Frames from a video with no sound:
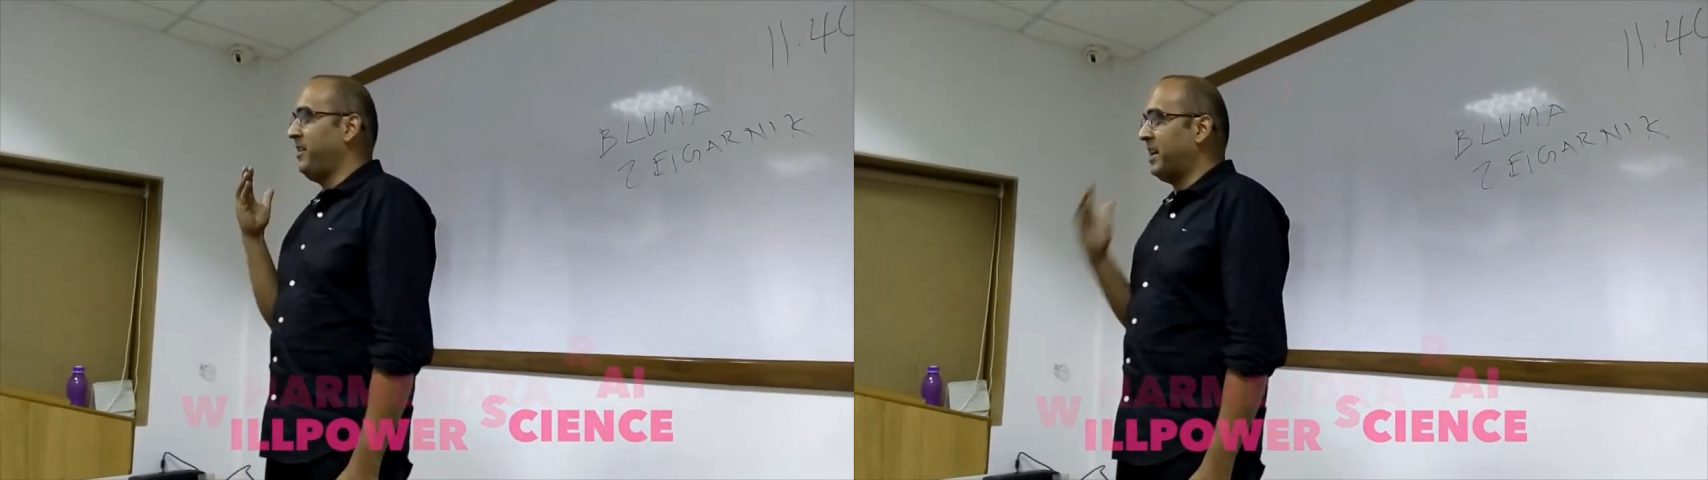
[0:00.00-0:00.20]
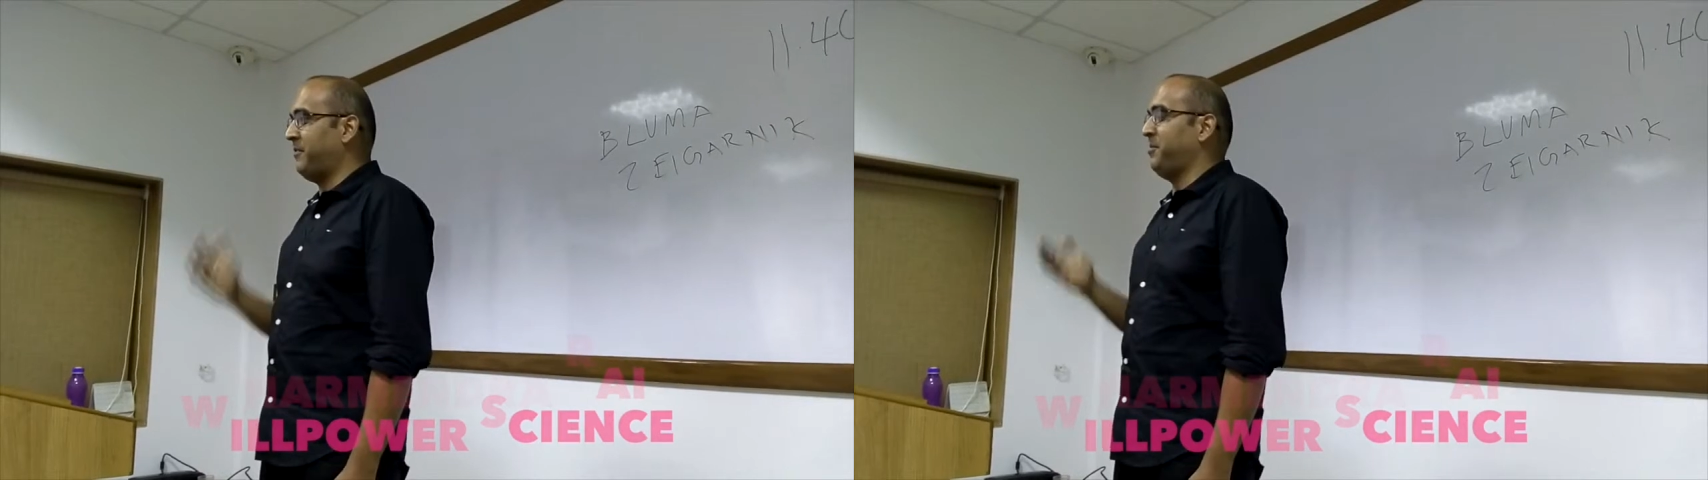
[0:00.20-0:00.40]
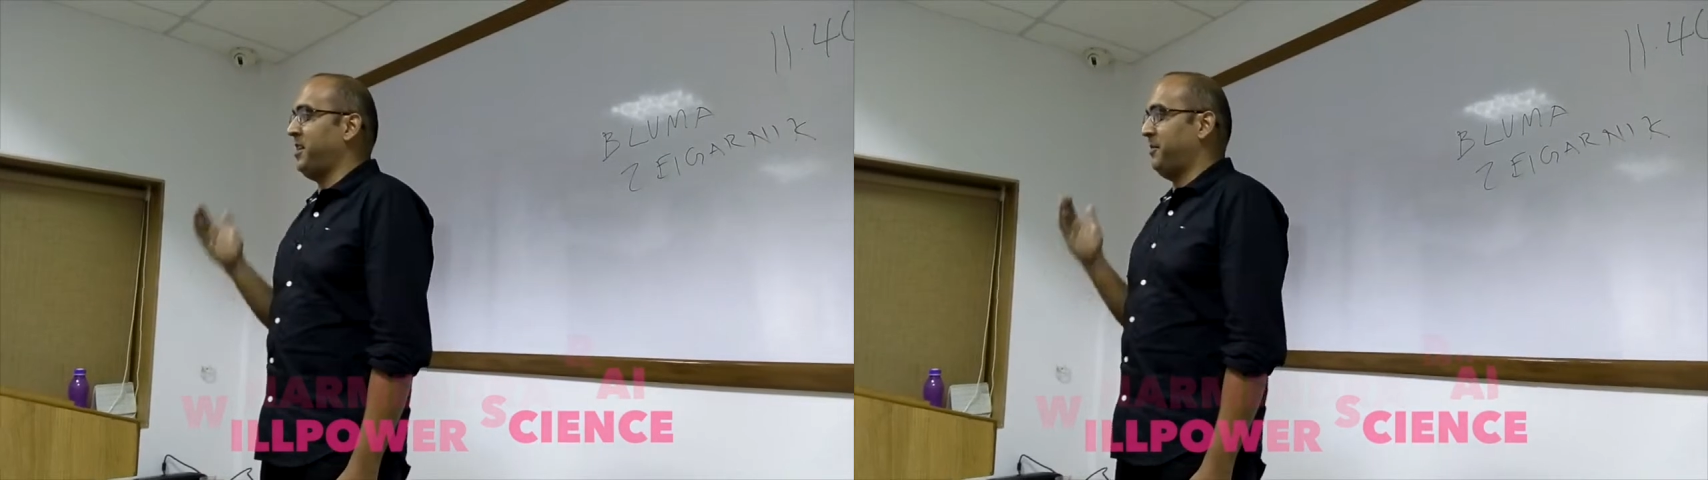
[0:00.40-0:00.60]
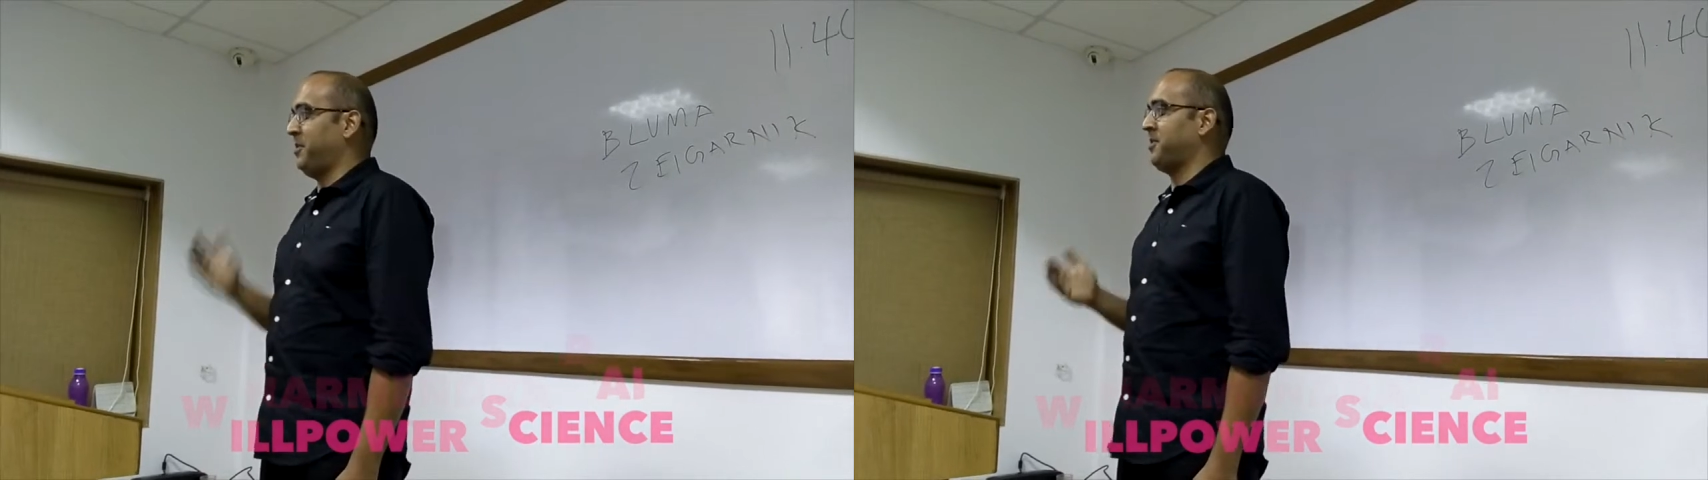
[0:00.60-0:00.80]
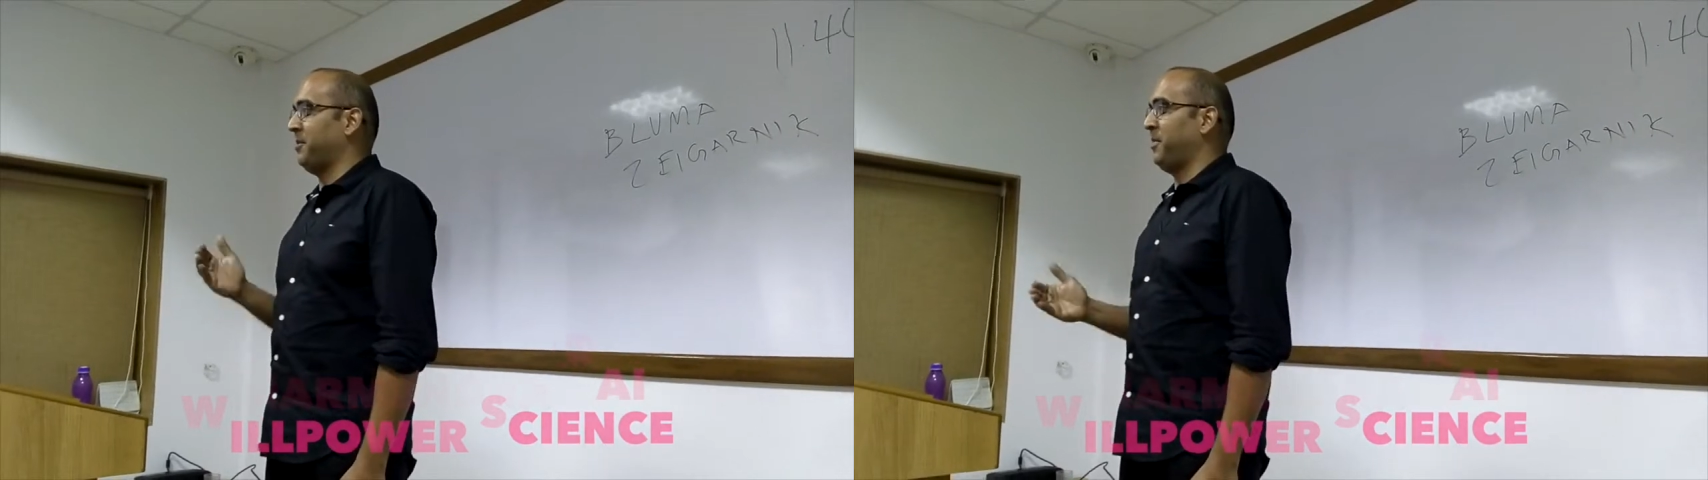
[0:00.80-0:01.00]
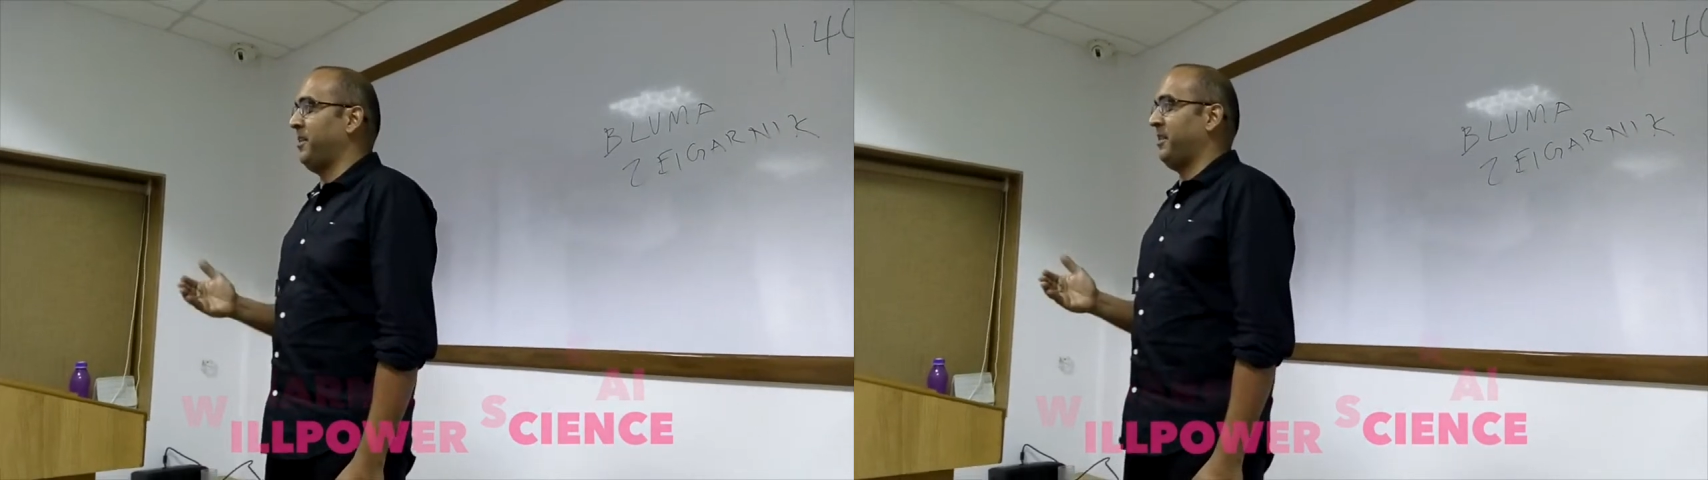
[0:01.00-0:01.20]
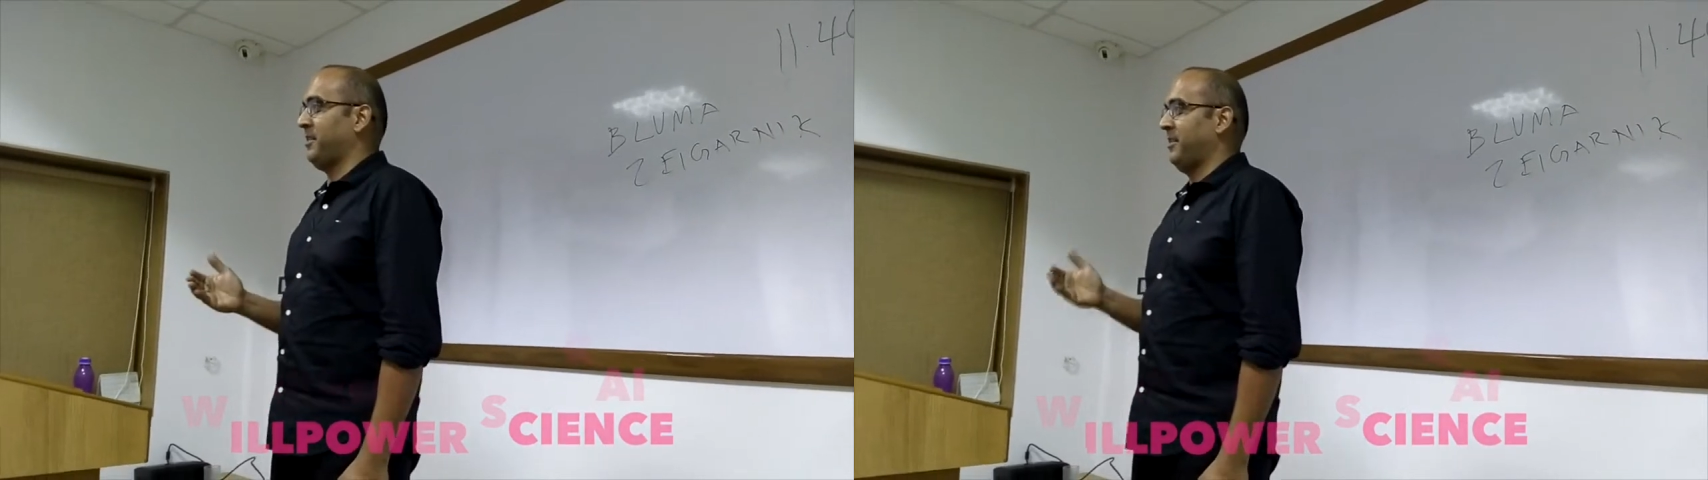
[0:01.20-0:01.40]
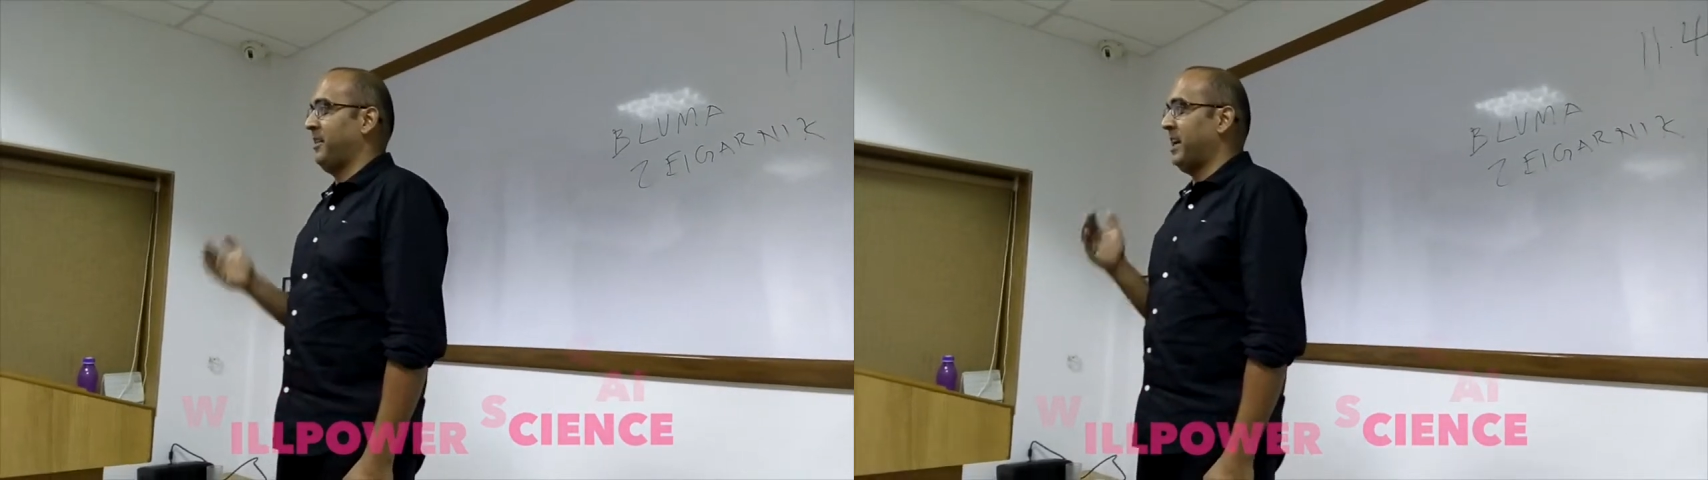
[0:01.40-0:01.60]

never be able to complete